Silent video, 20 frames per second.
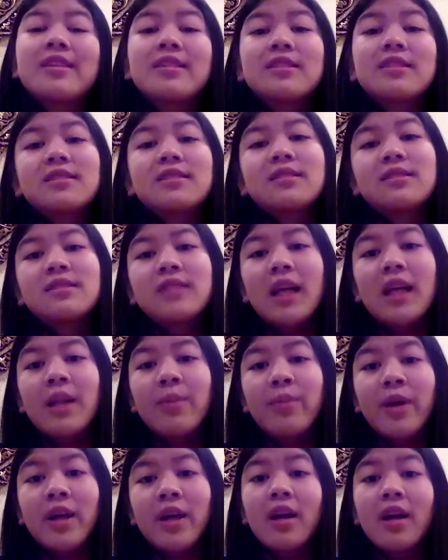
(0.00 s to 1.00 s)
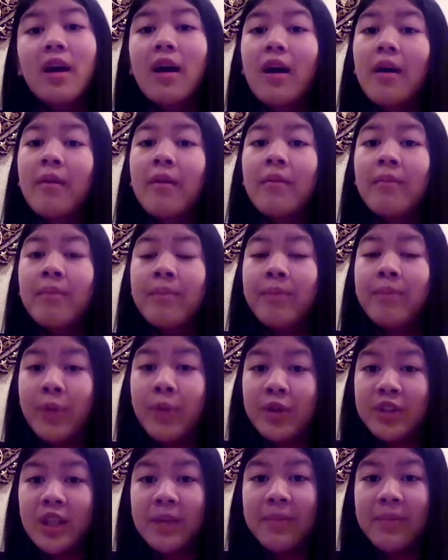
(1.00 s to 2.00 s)
celebrate
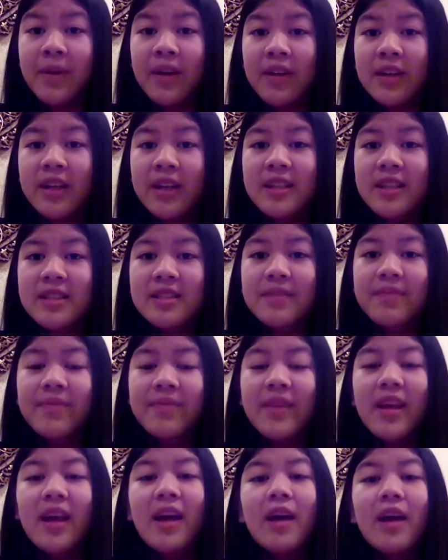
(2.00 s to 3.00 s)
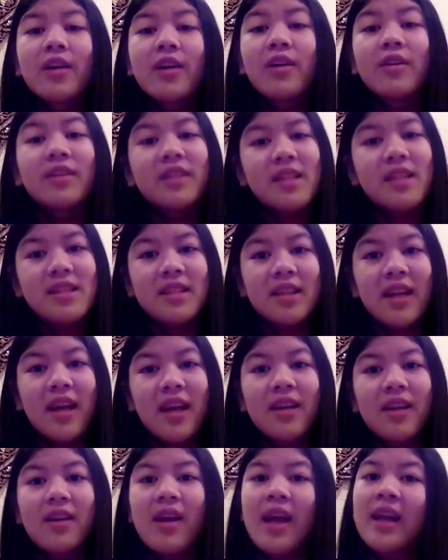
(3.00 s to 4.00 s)
birthday parties, go to Disneyland,
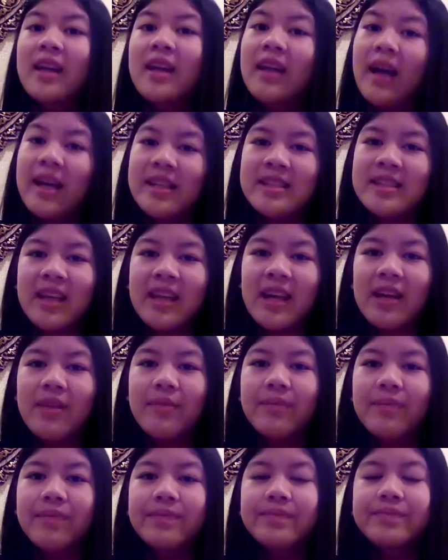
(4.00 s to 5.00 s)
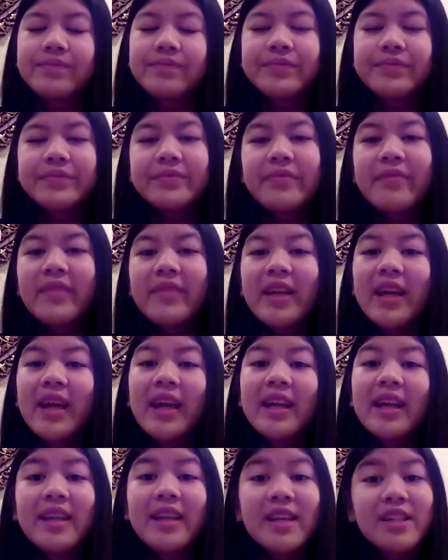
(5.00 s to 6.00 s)
and ice skate. In
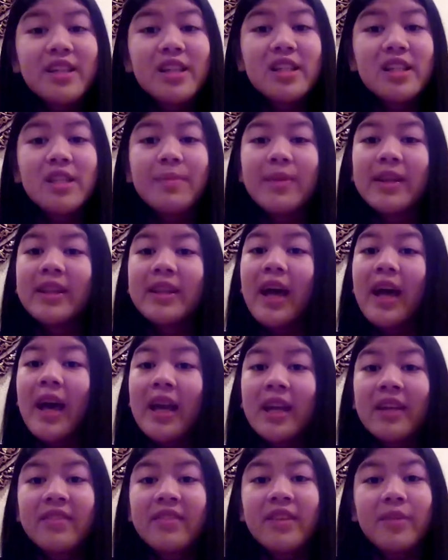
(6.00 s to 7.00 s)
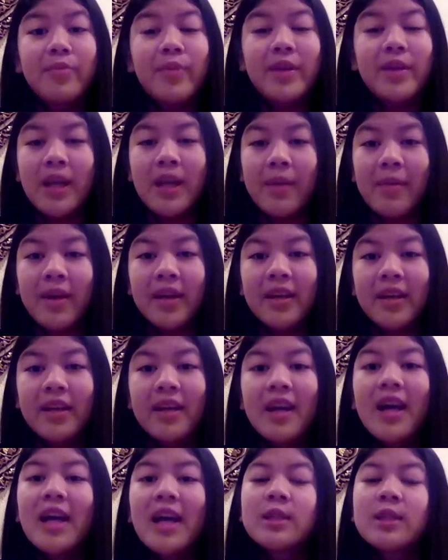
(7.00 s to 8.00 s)
addition to being the end of the pandemic,
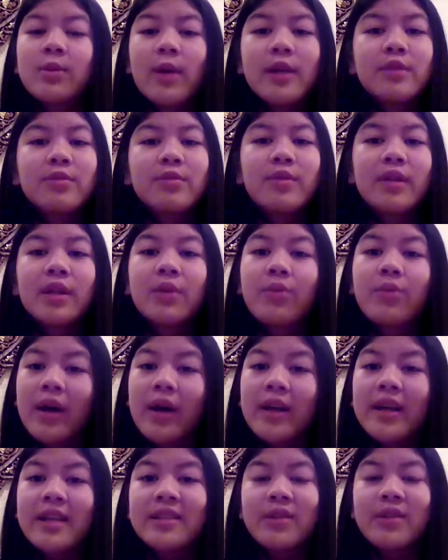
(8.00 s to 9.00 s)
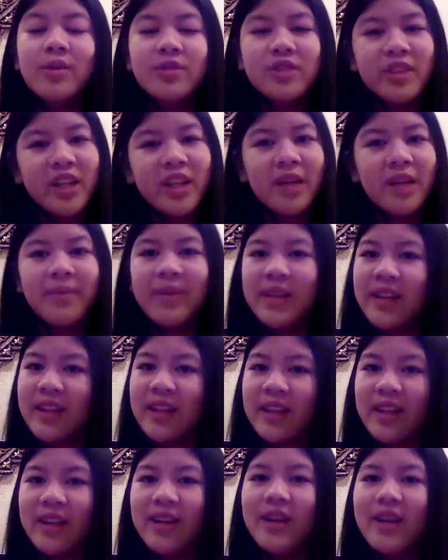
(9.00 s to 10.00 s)
2021 is also going to be the
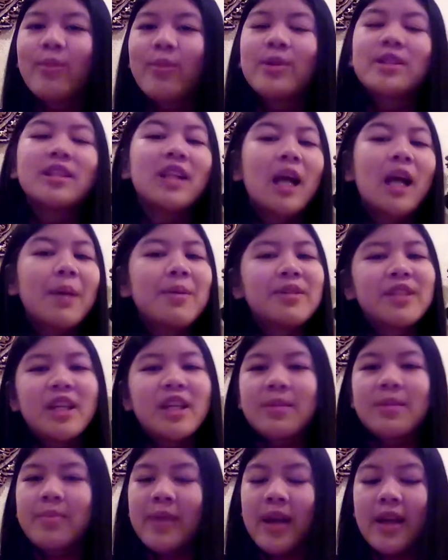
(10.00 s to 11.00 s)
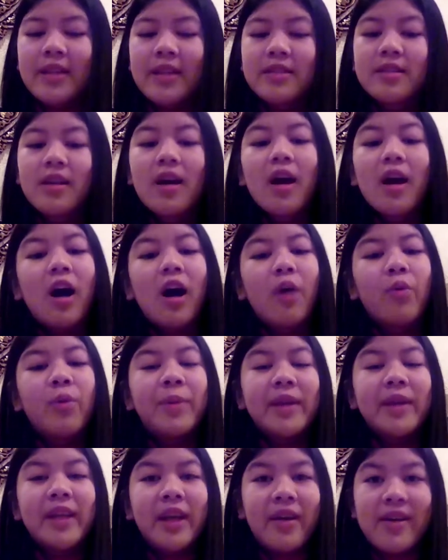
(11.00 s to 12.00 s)
year which climate change plans will be
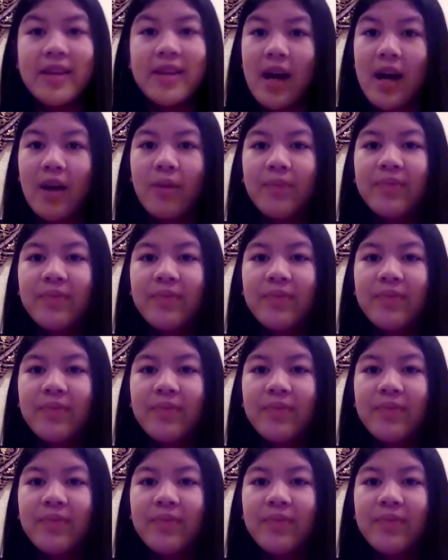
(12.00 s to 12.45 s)
carried out.